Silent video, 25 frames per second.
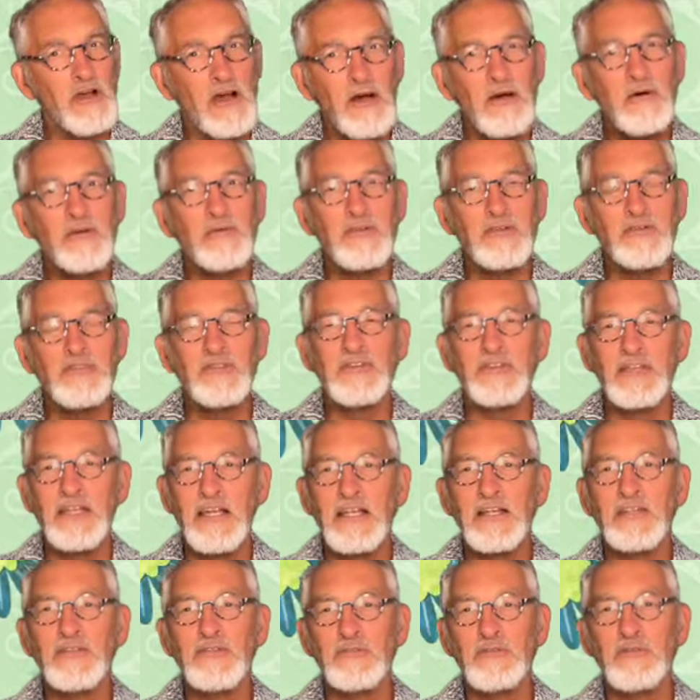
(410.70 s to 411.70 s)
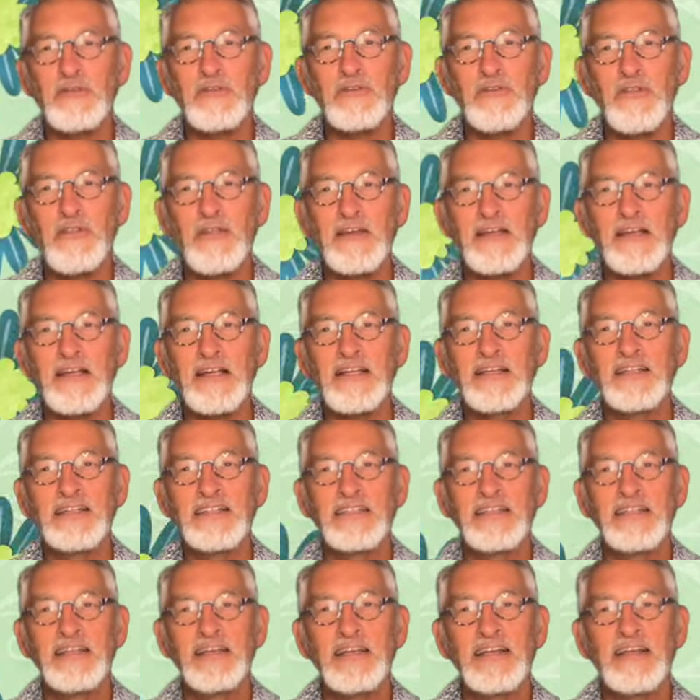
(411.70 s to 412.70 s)
always a dangerous thing,
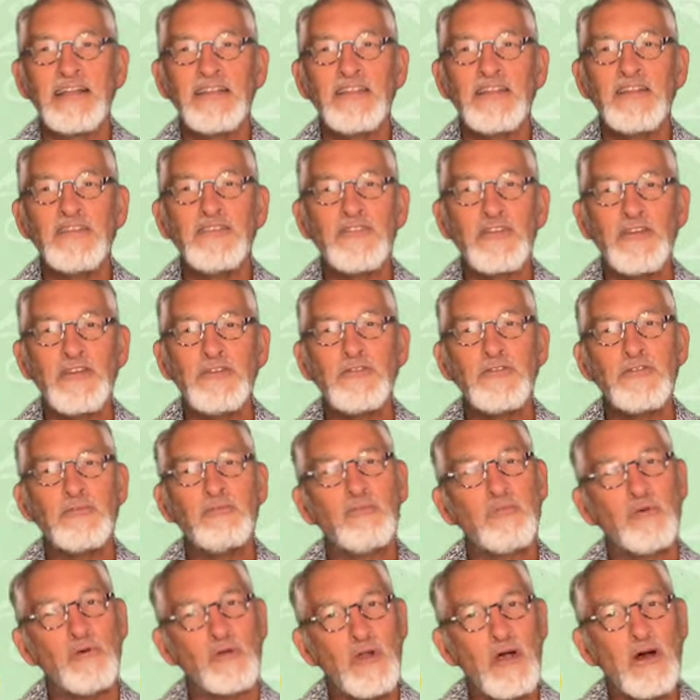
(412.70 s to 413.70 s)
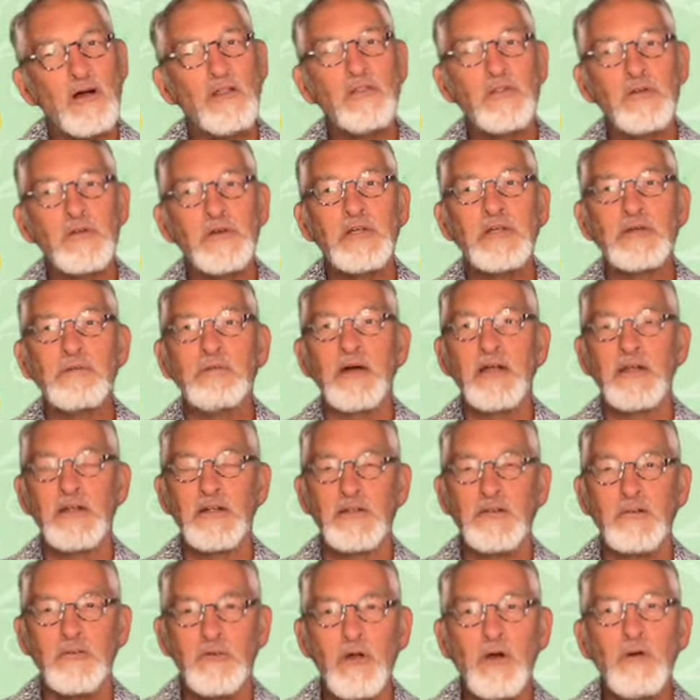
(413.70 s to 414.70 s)
that since we're all learning about
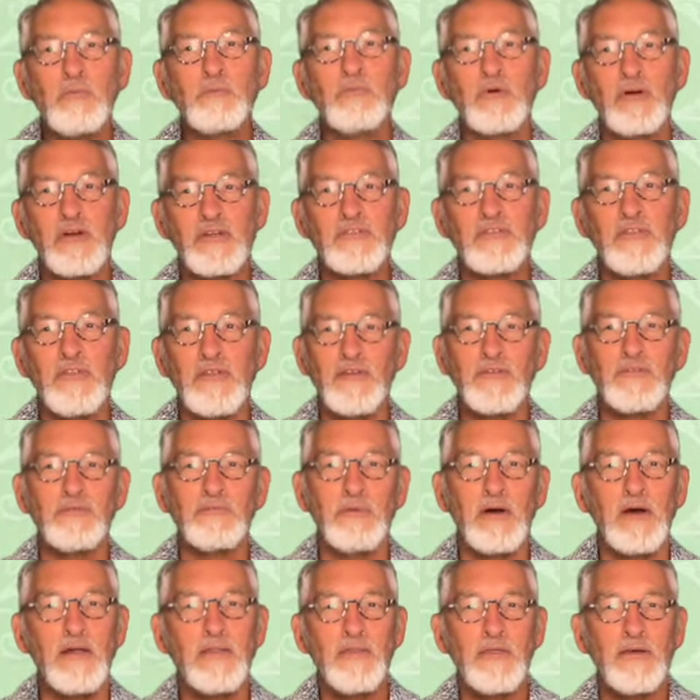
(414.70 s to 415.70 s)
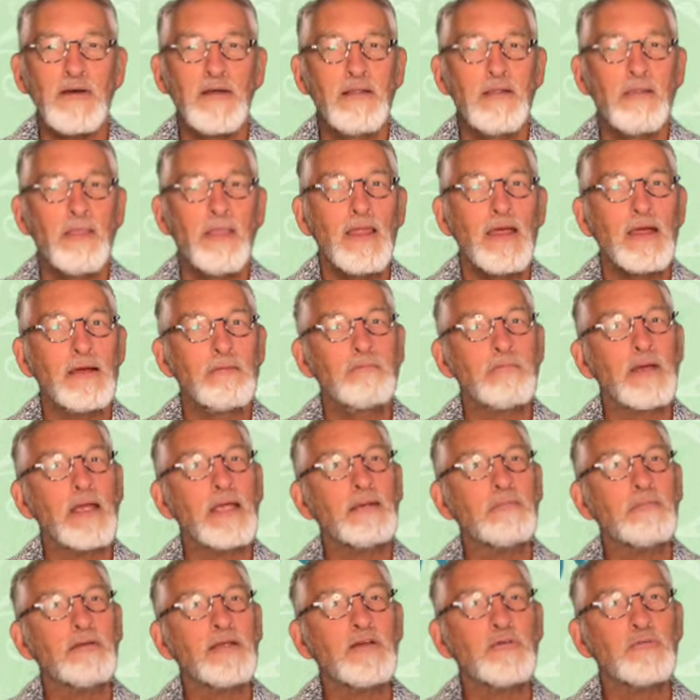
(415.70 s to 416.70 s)
our Chromebooks this month,
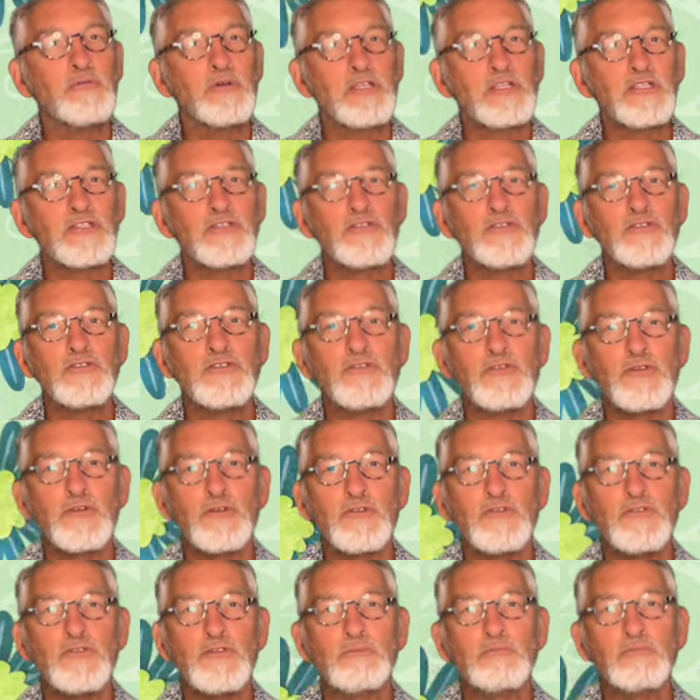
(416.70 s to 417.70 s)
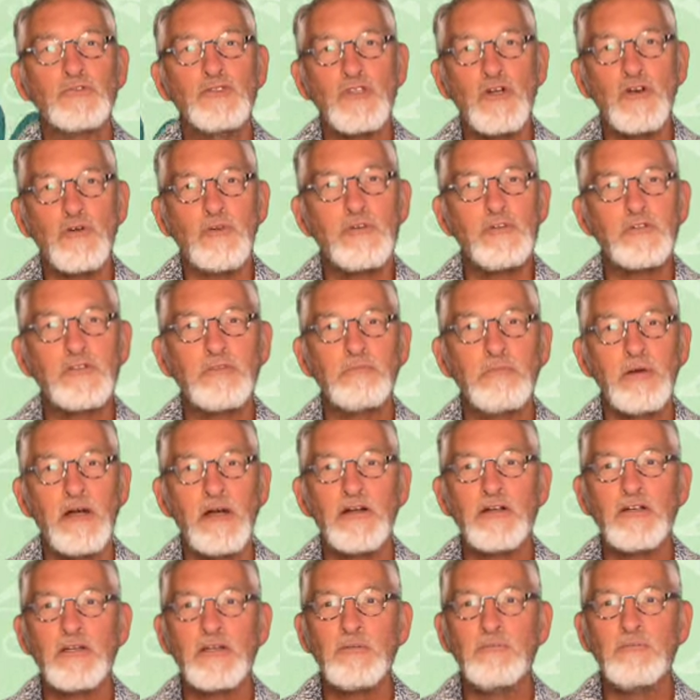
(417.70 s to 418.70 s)
maybe we should do some jokes
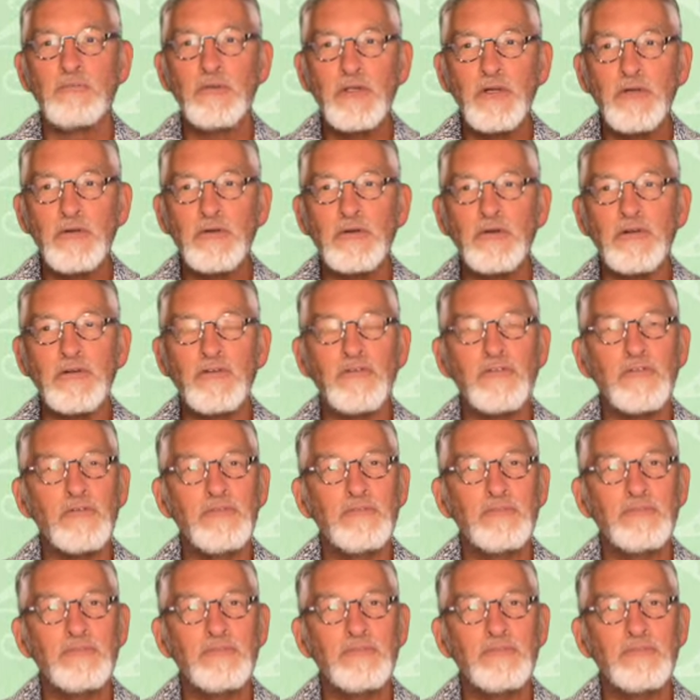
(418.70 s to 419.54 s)
about computers.